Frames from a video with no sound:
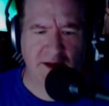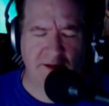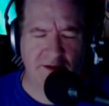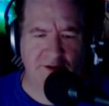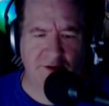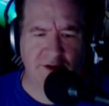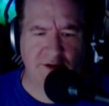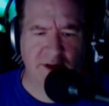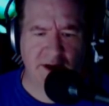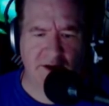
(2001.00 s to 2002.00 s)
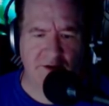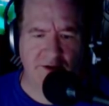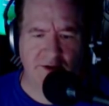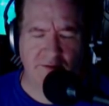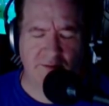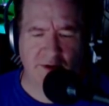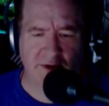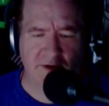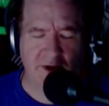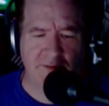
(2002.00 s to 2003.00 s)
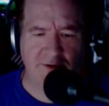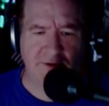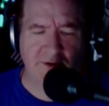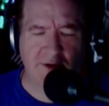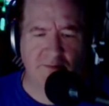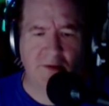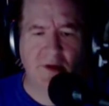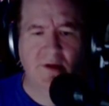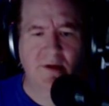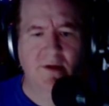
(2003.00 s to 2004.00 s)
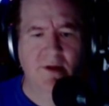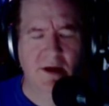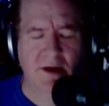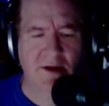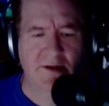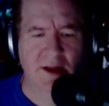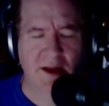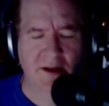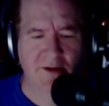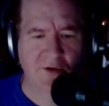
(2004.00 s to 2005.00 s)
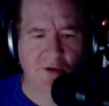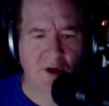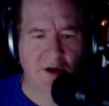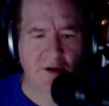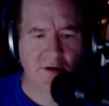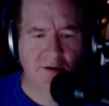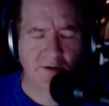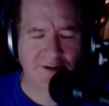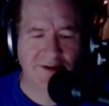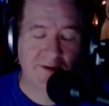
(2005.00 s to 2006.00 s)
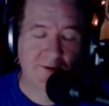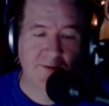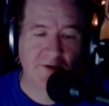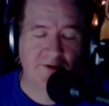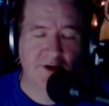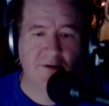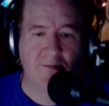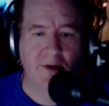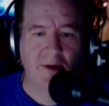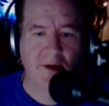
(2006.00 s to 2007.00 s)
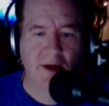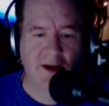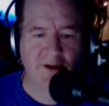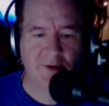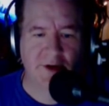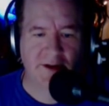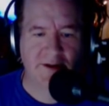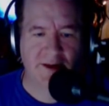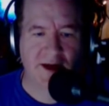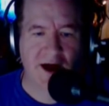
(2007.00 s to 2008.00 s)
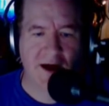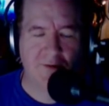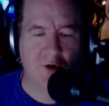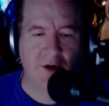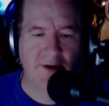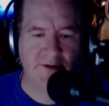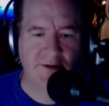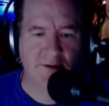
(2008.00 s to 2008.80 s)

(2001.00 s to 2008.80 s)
the story so that I don't, absolutely take his whole article, because that wouldn't be fair. I just want to get to the hot points.